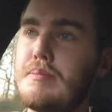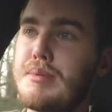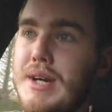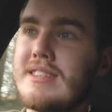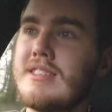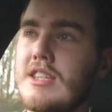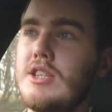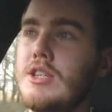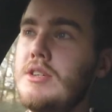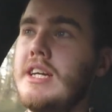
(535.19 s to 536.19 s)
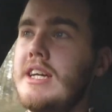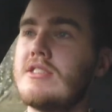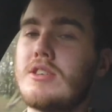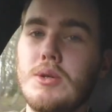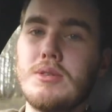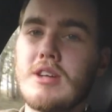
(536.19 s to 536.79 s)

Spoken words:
pressing you need to call